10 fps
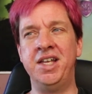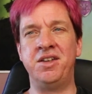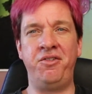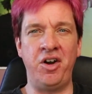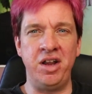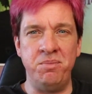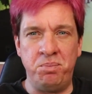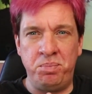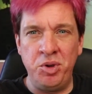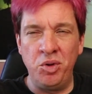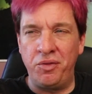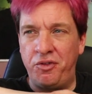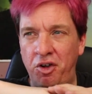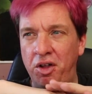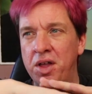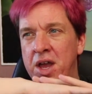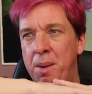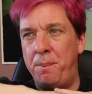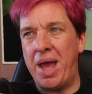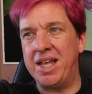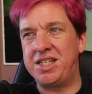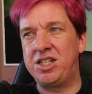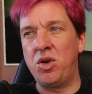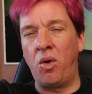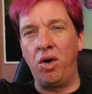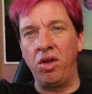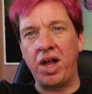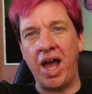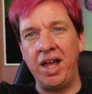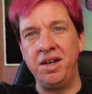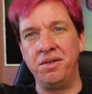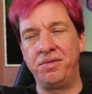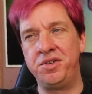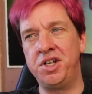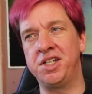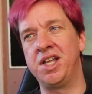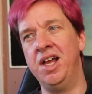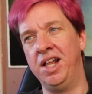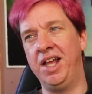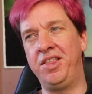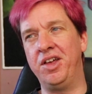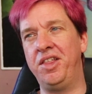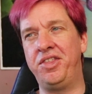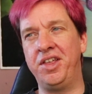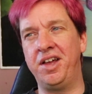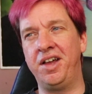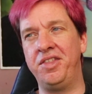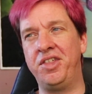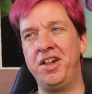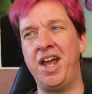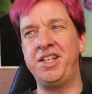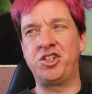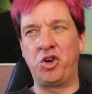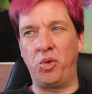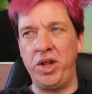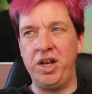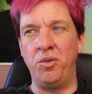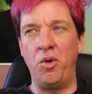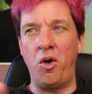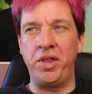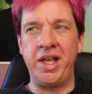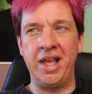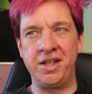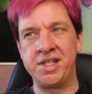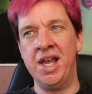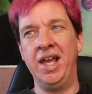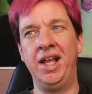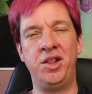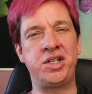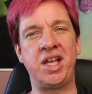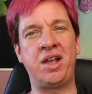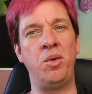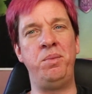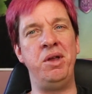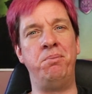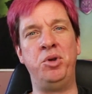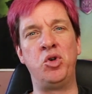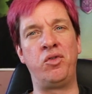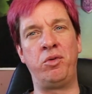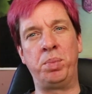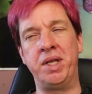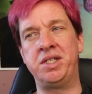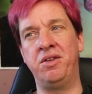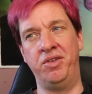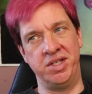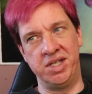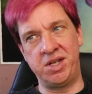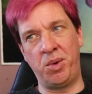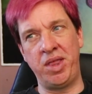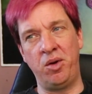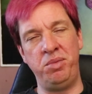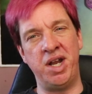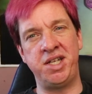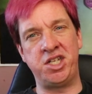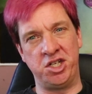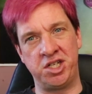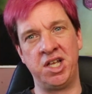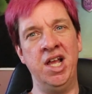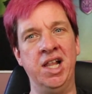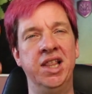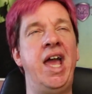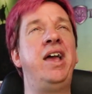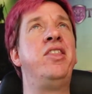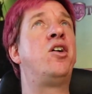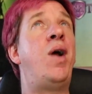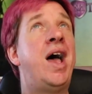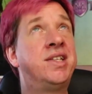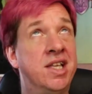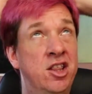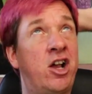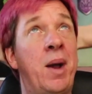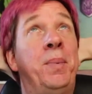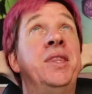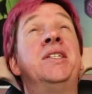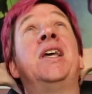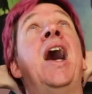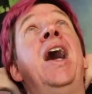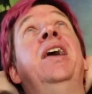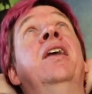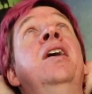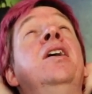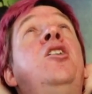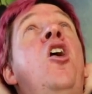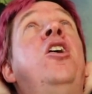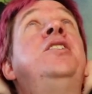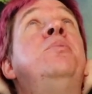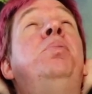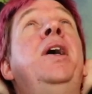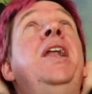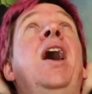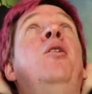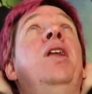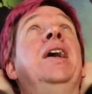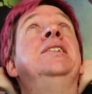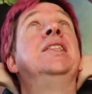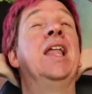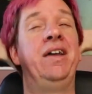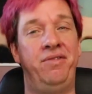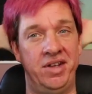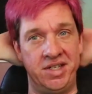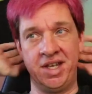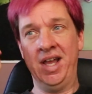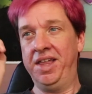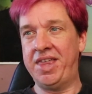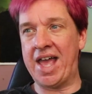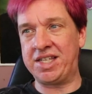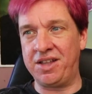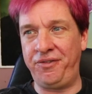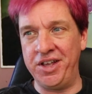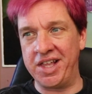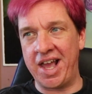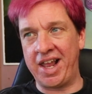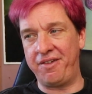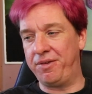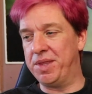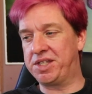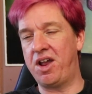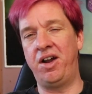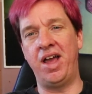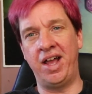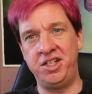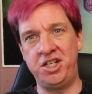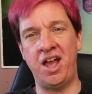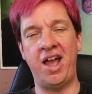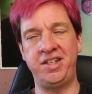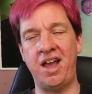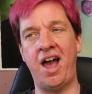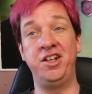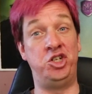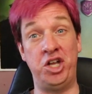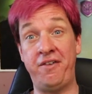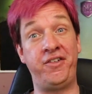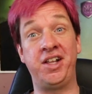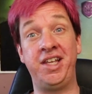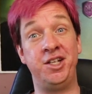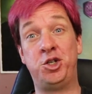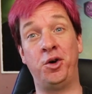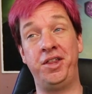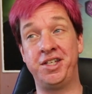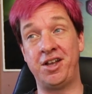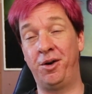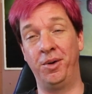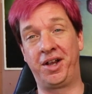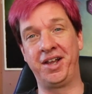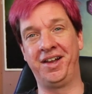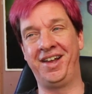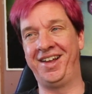is a very beautiful, pastoral kind of just eh, the the the nice green rolling hills. It looks like it would be a beautiful place to visit. Somewhere that would be nice to just lay in the grass and look up at the sky and contemplate how nice life is. That's the feeling I get from this card. I, I, I definitely enjoy this artwork.